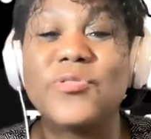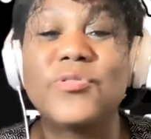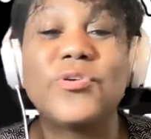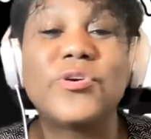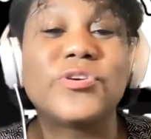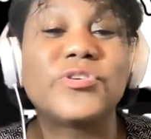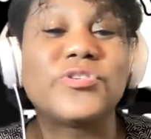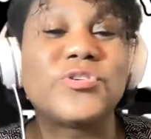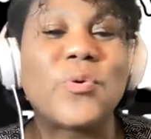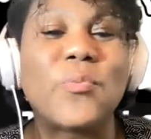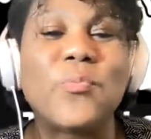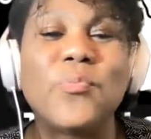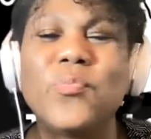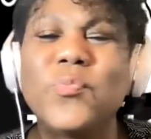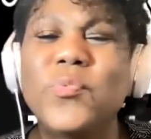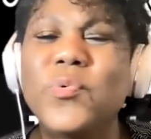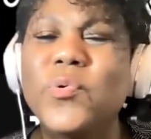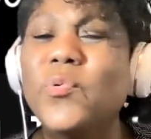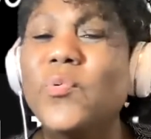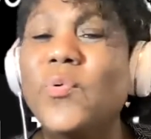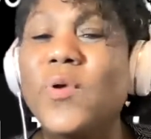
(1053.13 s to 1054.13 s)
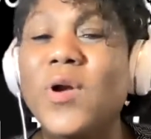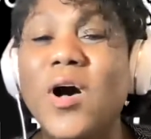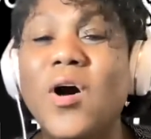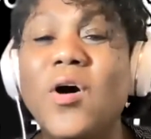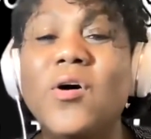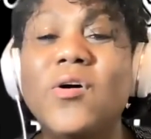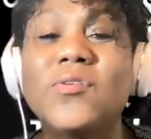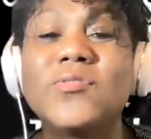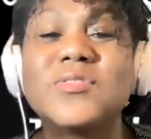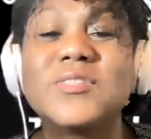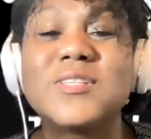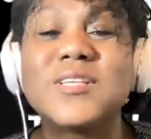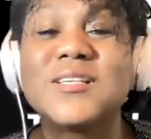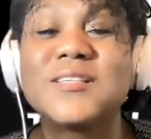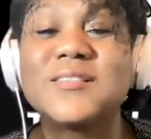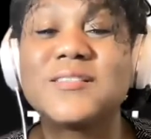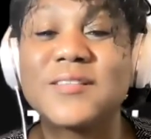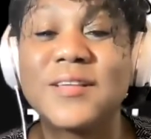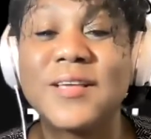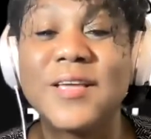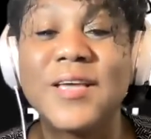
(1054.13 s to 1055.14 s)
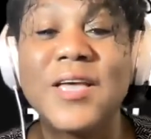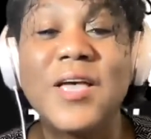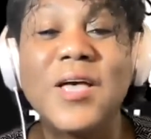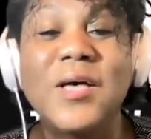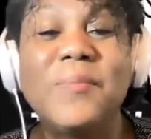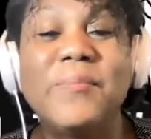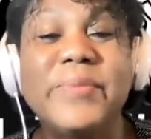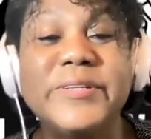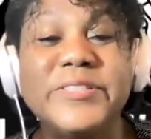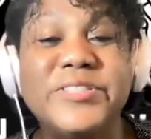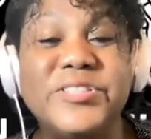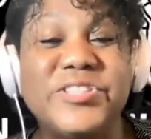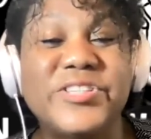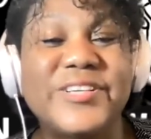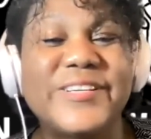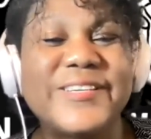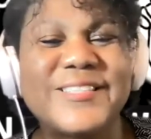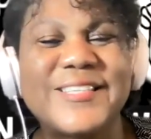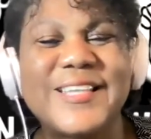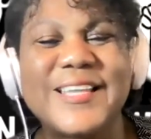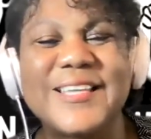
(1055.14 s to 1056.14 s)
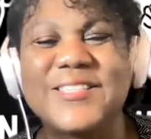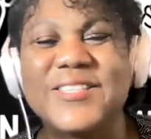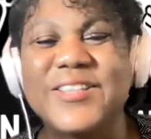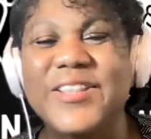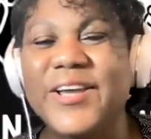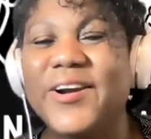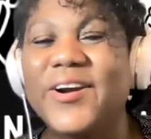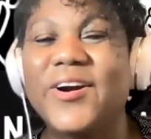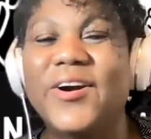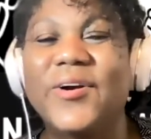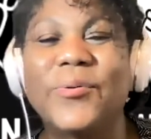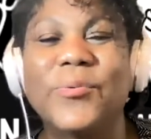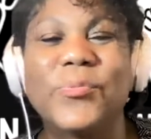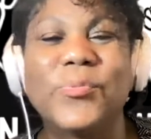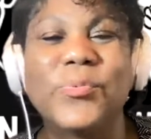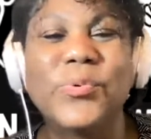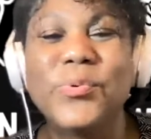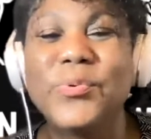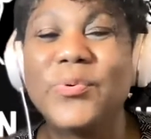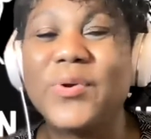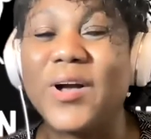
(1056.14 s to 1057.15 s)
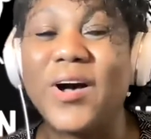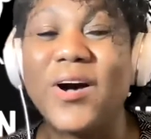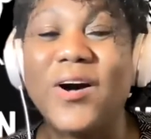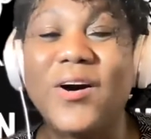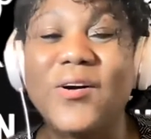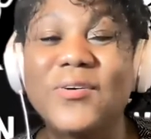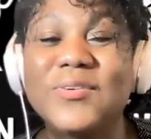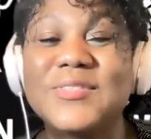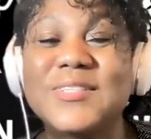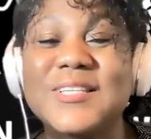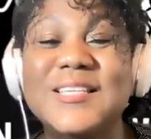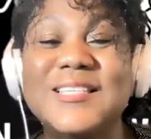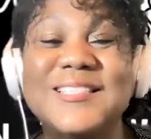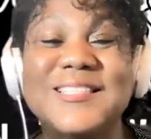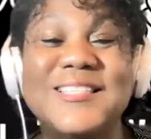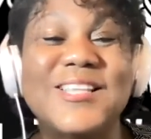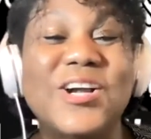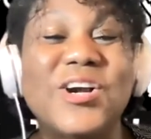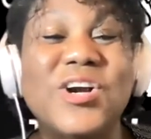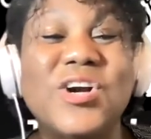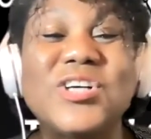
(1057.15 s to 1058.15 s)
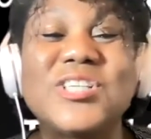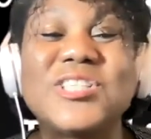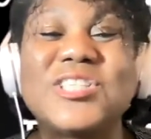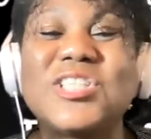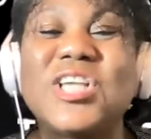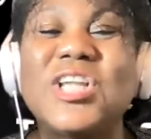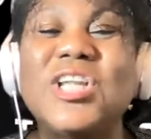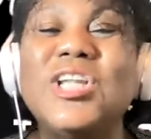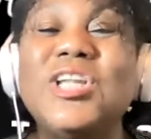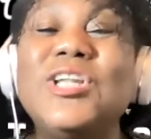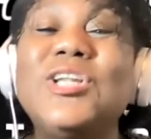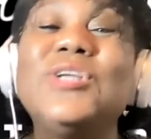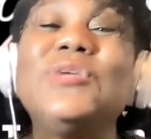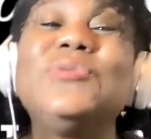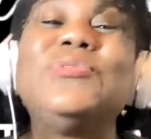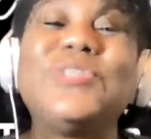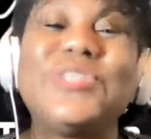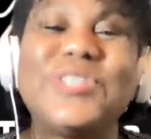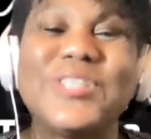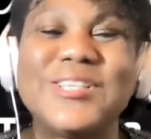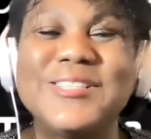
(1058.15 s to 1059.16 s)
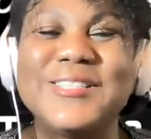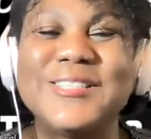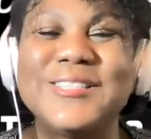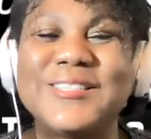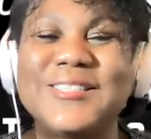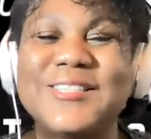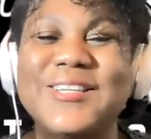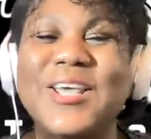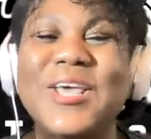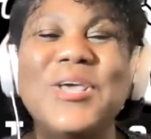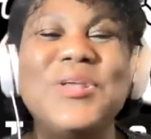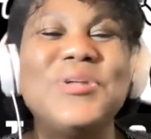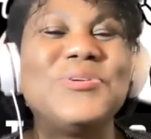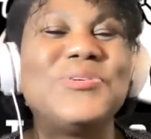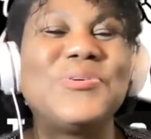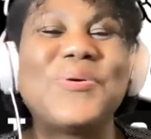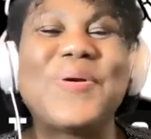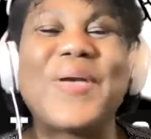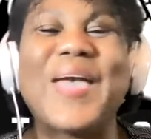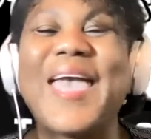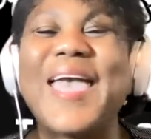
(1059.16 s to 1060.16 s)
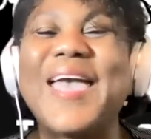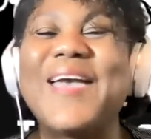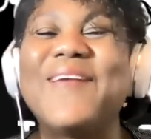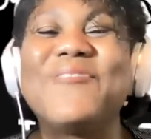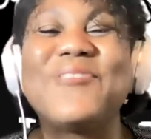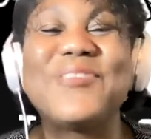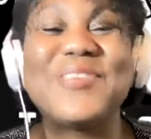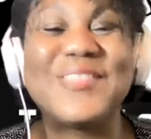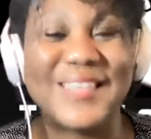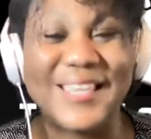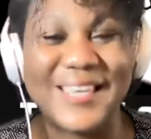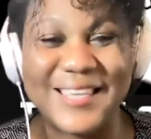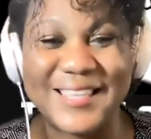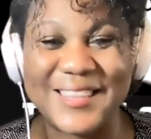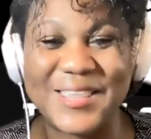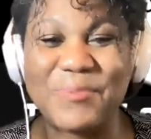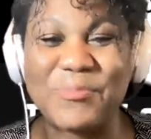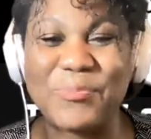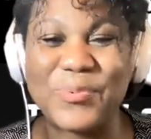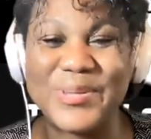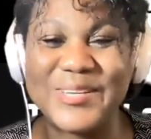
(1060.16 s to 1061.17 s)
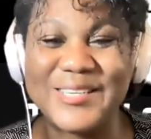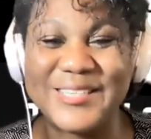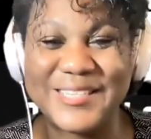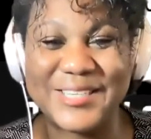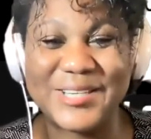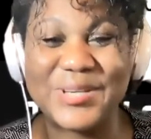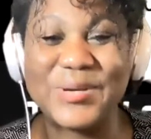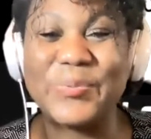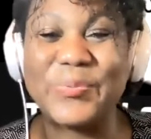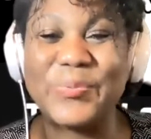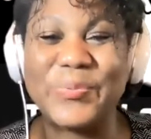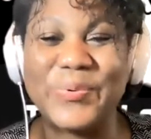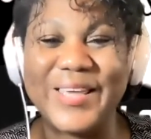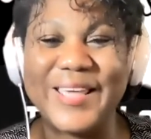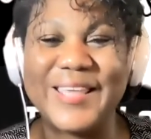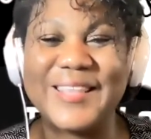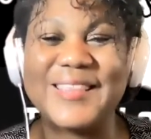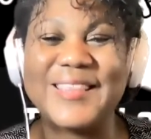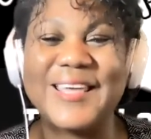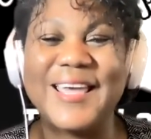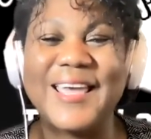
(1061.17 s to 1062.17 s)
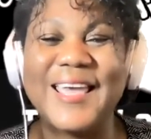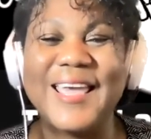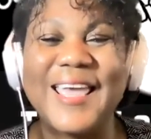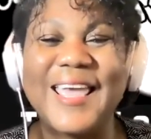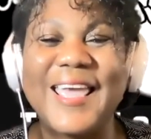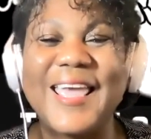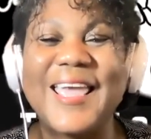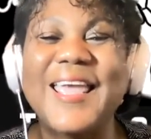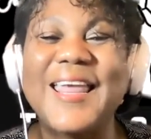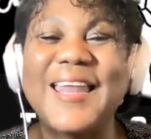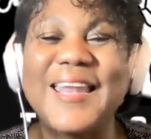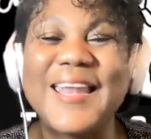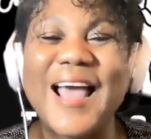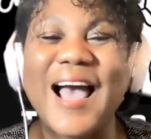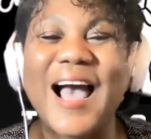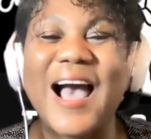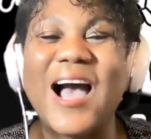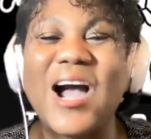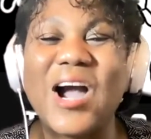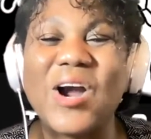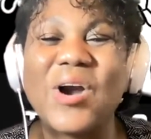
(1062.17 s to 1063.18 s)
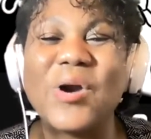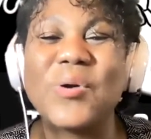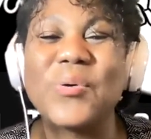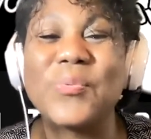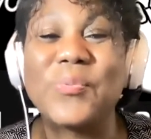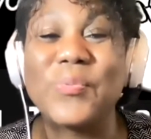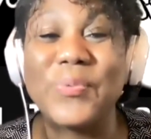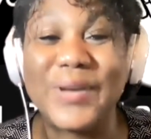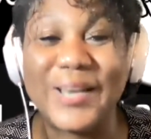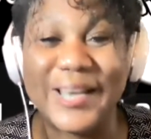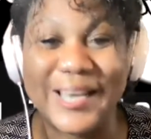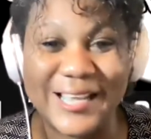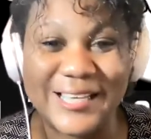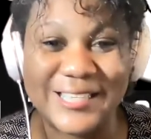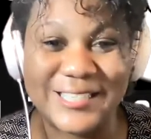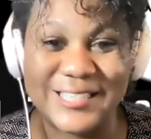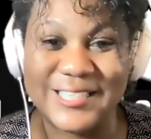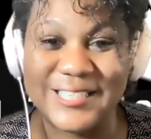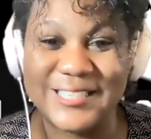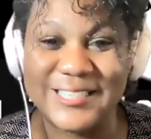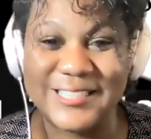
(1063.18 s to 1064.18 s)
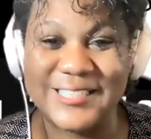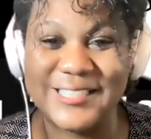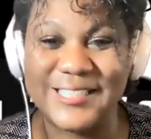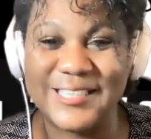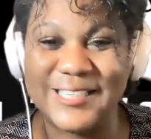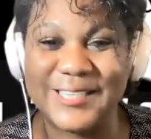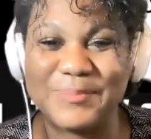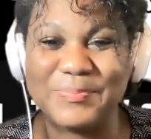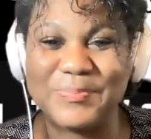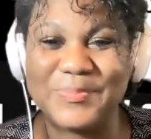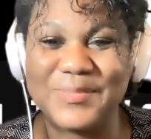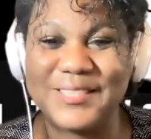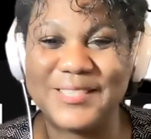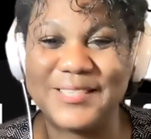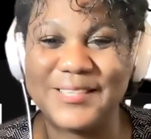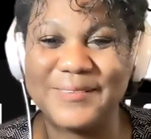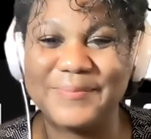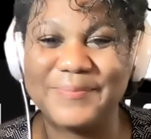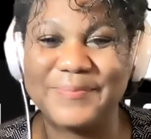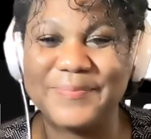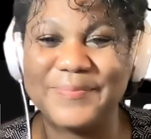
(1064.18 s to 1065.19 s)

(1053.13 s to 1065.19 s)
There's some root causes, but just as there are root causes, there are solutions to everything that we deal with in our relationships.